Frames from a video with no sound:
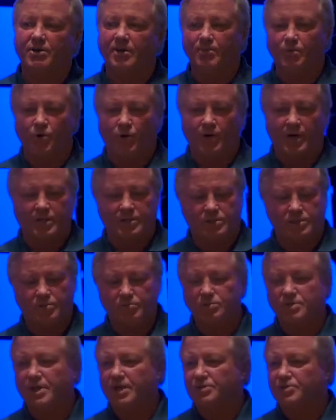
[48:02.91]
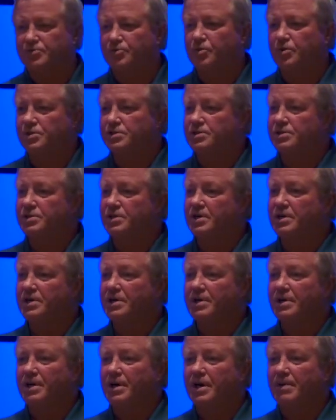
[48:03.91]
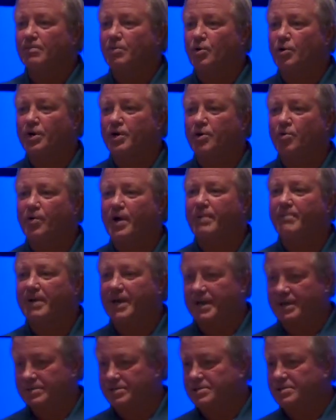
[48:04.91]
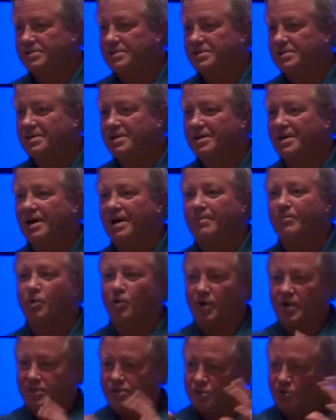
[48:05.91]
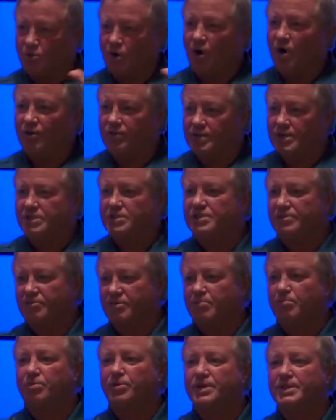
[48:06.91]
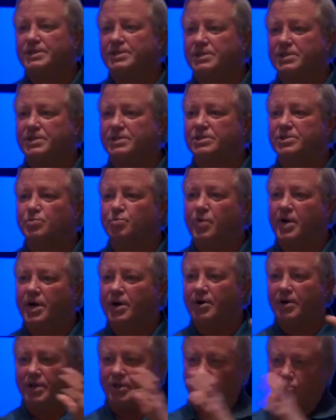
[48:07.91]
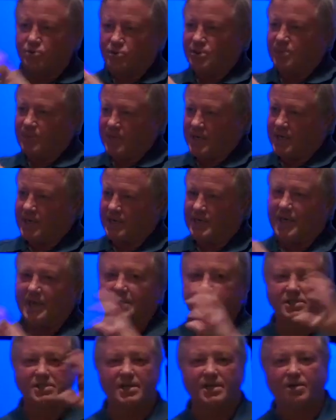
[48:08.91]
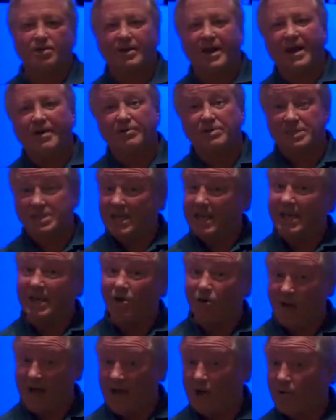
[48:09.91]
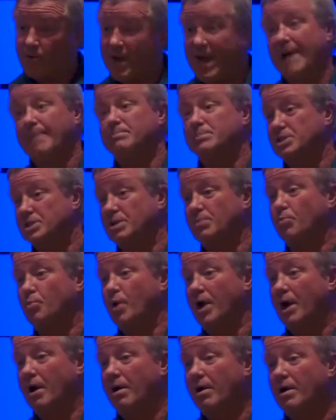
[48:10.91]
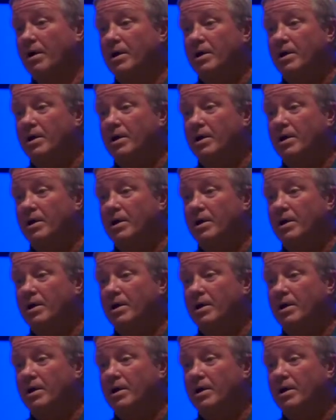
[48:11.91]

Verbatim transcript: I'm going to Salesforce. I'm going to WebEx. I'm going to all these different places where it used to be in a data center, now it's a cloud app somewhere.